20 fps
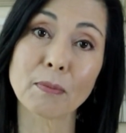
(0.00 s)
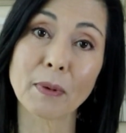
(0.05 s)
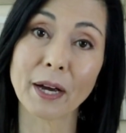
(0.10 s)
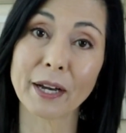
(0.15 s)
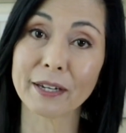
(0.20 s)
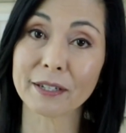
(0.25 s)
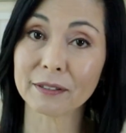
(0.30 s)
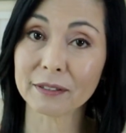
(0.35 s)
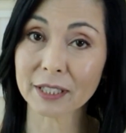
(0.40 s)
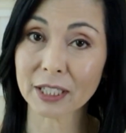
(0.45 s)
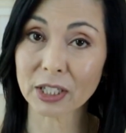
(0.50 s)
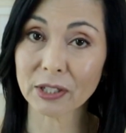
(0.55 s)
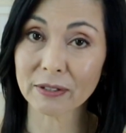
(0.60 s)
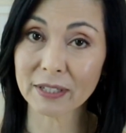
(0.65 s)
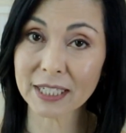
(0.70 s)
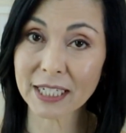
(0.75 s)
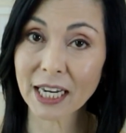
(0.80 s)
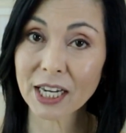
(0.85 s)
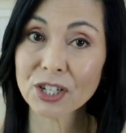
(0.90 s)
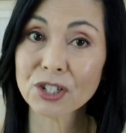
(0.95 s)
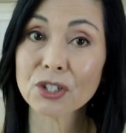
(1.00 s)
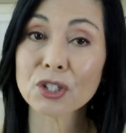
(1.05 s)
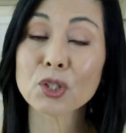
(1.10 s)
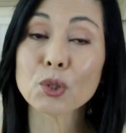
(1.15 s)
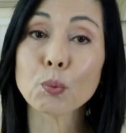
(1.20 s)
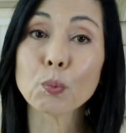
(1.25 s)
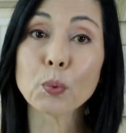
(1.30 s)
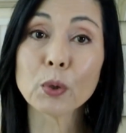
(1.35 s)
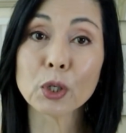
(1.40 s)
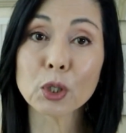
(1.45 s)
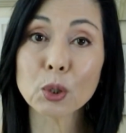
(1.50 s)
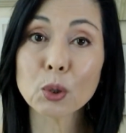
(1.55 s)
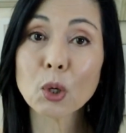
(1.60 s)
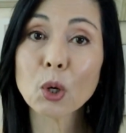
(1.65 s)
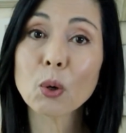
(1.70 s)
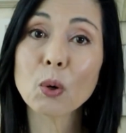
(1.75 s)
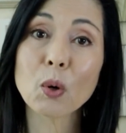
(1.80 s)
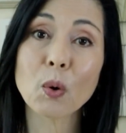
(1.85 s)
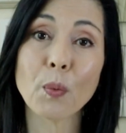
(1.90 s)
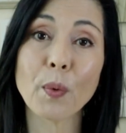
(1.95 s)
mild irritations will
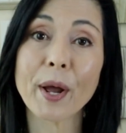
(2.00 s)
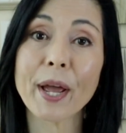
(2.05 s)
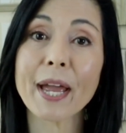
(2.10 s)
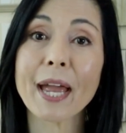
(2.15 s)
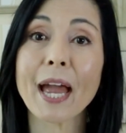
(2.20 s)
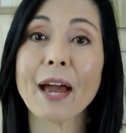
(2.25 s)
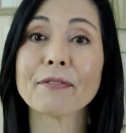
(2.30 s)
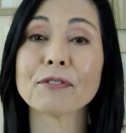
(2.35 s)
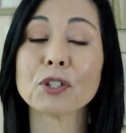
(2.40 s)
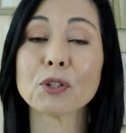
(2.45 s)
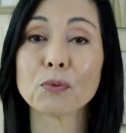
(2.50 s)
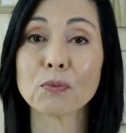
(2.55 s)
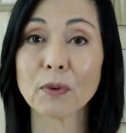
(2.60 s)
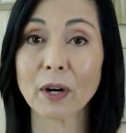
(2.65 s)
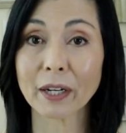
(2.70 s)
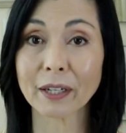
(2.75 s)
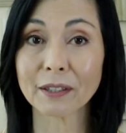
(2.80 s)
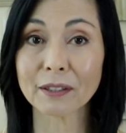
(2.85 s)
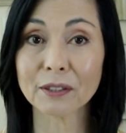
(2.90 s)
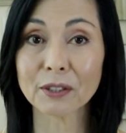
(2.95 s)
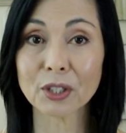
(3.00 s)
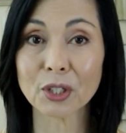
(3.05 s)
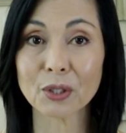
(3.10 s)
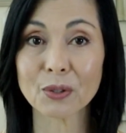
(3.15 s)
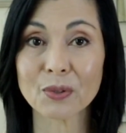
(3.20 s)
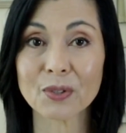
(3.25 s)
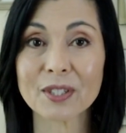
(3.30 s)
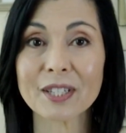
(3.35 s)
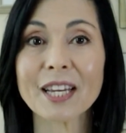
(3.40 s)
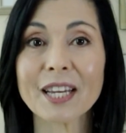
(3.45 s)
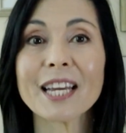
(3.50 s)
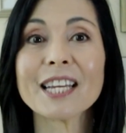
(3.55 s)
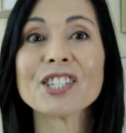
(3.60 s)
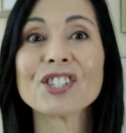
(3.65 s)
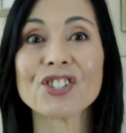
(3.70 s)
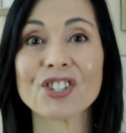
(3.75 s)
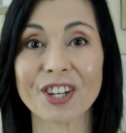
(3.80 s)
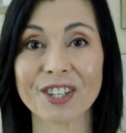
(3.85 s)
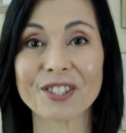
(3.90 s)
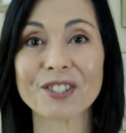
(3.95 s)
go away after regular use in
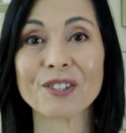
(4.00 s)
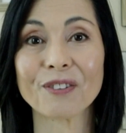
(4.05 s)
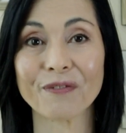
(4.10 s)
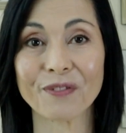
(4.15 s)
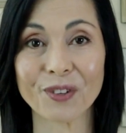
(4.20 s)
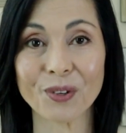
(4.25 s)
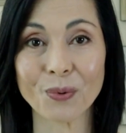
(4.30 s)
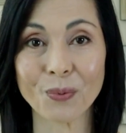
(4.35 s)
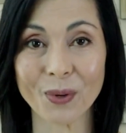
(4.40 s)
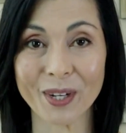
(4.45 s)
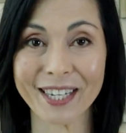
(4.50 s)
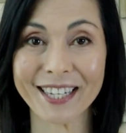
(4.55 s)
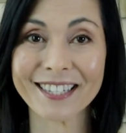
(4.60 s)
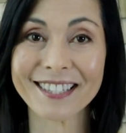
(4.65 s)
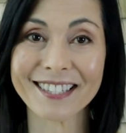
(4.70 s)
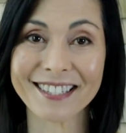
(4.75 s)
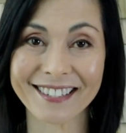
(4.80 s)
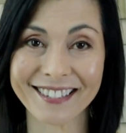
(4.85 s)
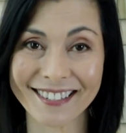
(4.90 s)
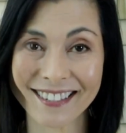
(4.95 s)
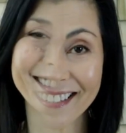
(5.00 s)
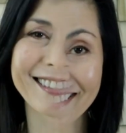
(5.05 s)
just a few weeks.